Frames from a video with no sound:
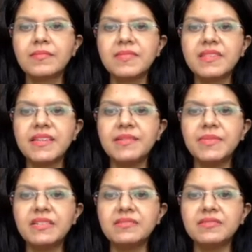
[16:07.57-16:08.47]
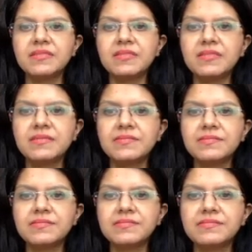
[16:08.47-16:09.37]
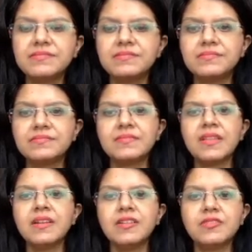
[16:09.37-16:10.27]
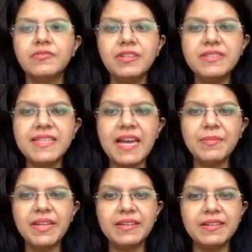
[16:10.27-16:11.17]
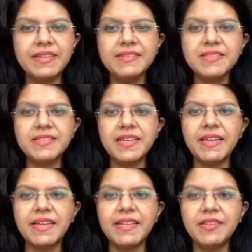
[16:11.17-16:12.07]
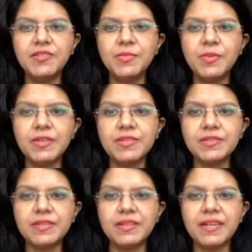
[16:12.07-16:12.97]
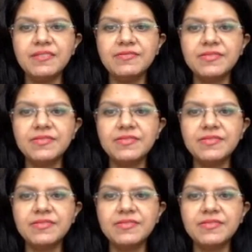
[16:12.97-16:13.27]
Say in meters. So what is happening here? Let us take any 2 points on the graph.